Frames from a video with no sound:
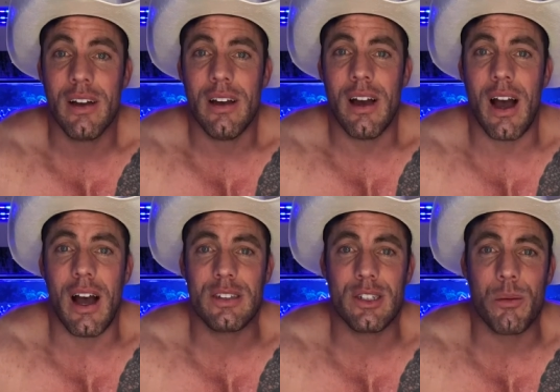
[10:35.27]
Uh,
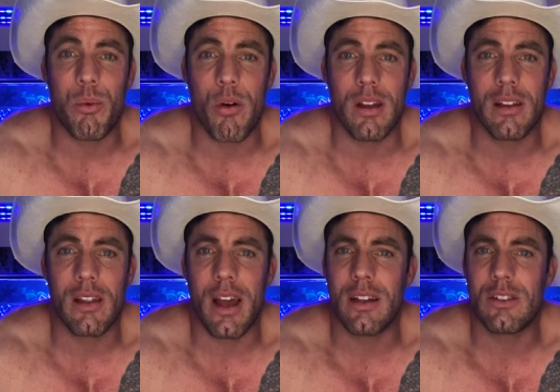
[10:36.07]
single point
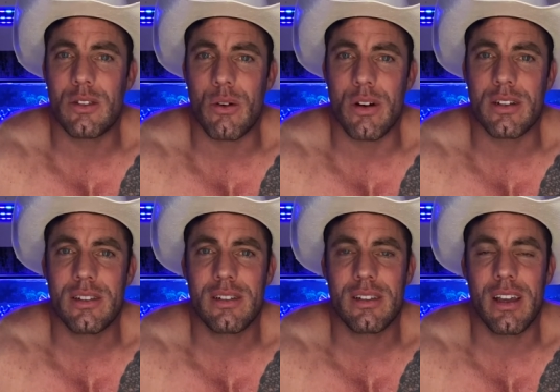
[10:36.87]
light
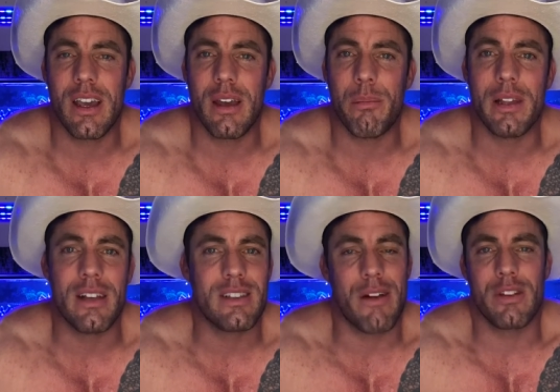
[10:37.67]
source, it
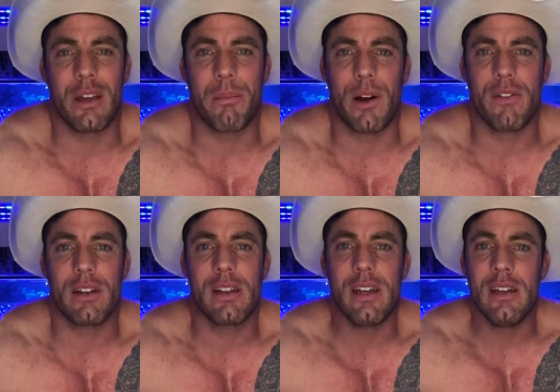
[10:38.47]
blends everything
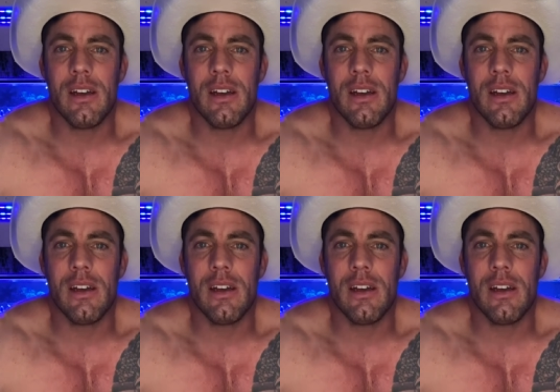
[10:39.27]
perfectly.